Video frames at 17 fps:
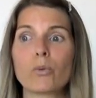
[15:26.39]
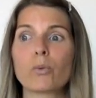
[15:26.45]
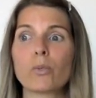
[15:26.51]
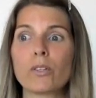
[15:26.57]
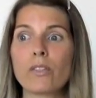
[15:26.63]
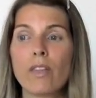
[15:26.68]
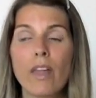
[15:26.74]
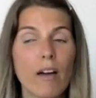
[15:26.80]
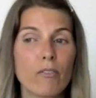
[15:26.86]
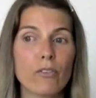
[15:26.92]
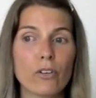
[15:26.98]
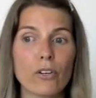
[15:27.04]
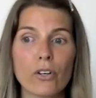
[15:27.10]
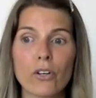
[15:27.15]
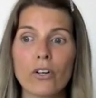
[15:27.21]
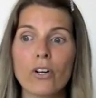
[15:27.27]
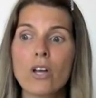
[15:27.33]
You will
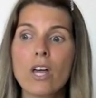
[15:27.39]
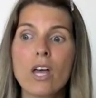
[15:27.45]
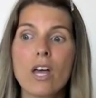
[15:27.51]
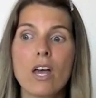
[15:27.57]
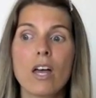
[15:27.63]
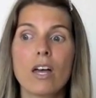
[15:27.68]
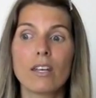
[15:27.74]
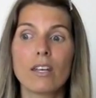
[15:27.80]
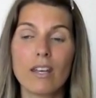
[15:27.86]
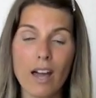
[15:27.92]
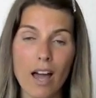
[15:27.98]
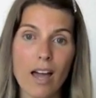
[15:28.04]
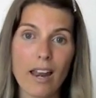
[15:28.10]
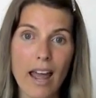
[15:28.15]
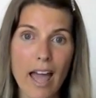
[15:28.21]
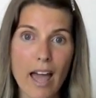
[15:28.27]
never not